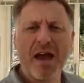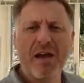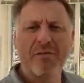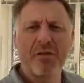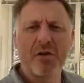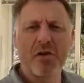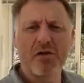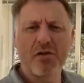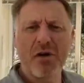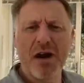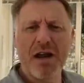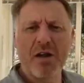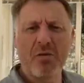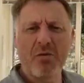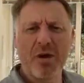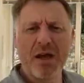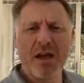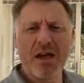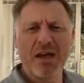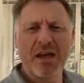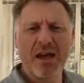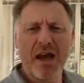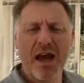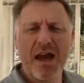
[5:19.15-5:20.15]
Have a great
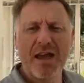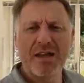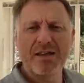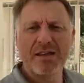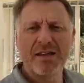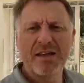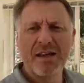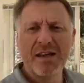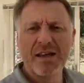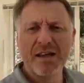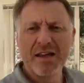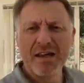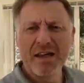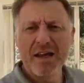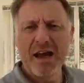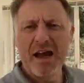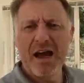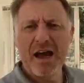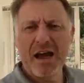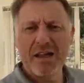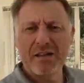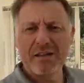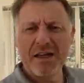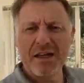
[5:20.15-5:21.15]
weekend,
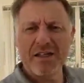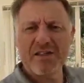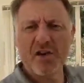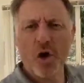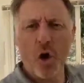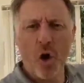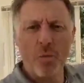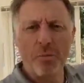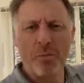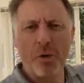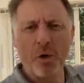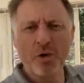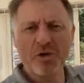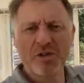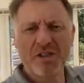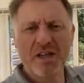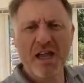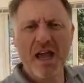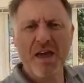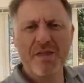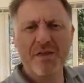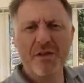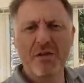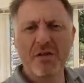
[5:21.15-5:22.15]
and let's all pull
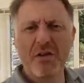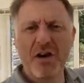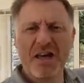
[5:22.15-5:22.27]
together